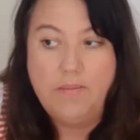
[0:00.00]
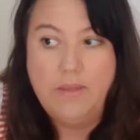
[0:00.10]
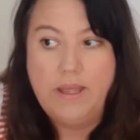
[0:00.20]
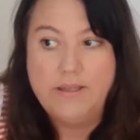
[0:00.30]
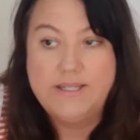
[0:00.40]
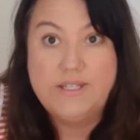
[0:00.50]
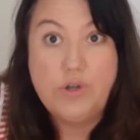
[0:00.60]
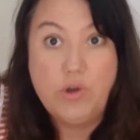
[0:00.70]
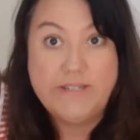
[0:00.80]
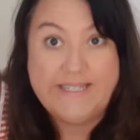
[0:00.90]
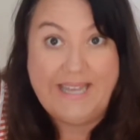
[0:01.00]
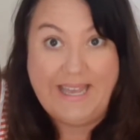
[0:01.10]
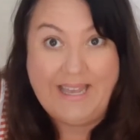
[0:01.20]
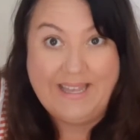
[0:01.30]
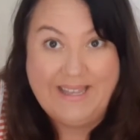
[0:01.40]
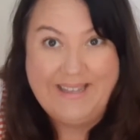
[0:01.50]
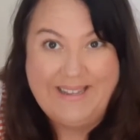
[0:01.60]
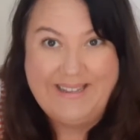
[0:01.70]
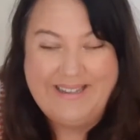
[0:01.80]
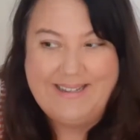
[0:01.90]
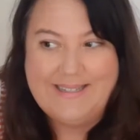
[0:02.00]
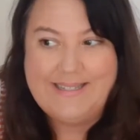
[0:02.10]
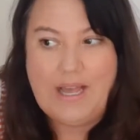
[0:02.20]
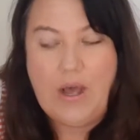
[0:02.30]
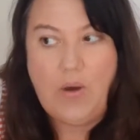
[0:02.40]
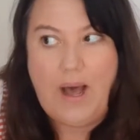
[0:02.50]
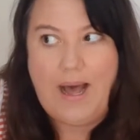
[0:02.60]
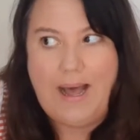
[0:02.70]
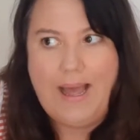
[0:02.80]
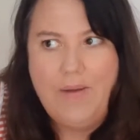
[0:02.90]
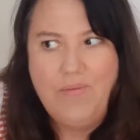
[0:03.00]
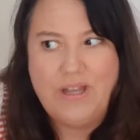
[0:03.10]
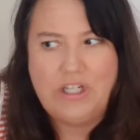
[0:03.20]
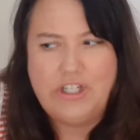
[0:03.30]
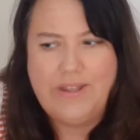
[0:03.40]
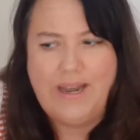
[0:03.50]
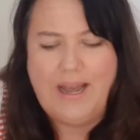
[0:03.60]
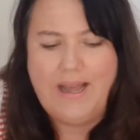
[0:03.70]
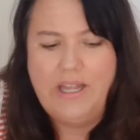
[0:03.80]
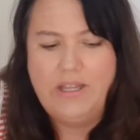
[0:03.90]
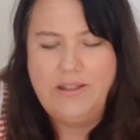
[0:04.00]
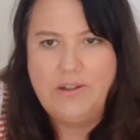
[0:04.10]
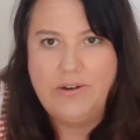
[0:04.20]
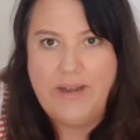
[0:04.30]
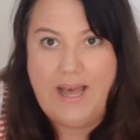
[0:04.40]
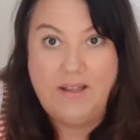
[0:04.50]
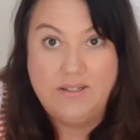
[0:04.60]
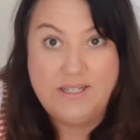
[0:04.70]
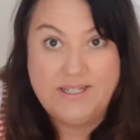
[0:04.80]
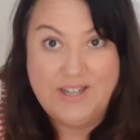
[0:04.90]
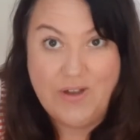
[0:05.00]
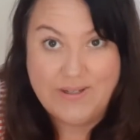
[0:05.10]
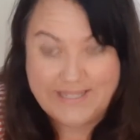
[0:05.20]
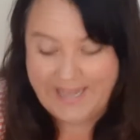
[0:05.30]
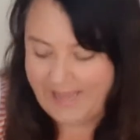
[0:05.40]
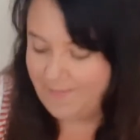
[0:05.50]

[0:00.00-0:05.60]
is snow ski. So I wish that I could learn how to snow ski.